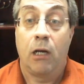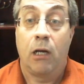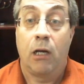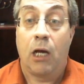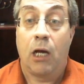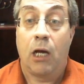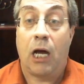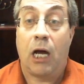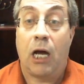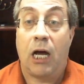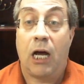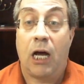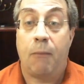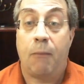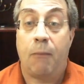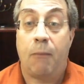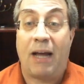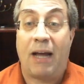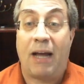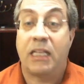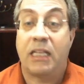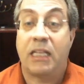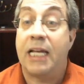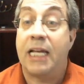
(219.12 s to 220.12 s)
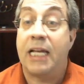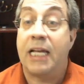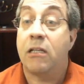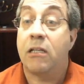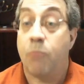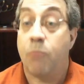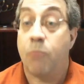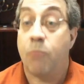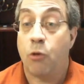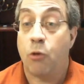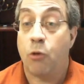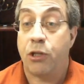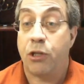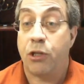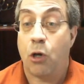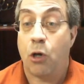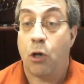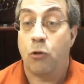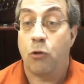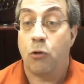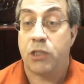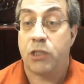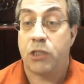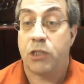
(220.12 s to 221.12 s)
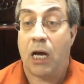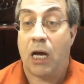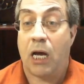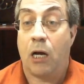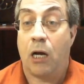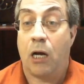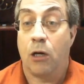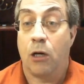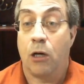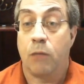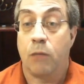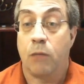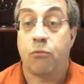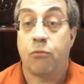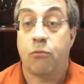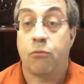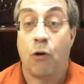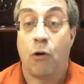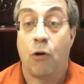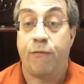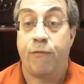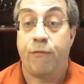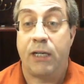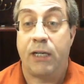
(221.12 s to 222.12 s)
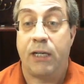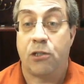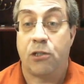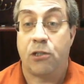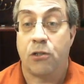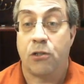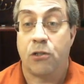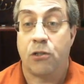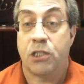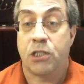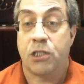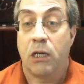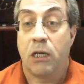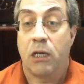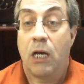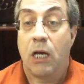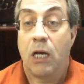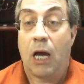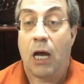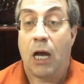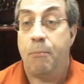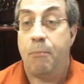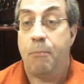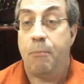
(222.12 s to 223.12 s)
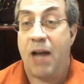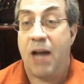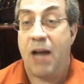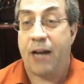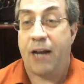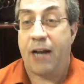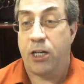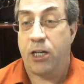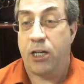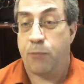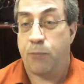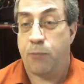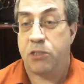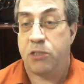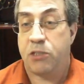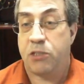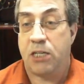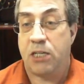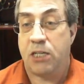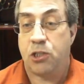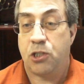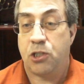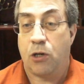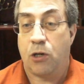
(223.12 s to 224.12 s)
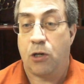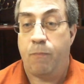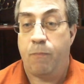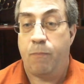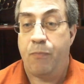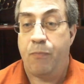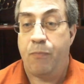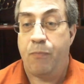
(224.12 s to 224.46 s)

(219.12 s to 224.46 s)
I think both of those are pro features. I'm not 100% sure.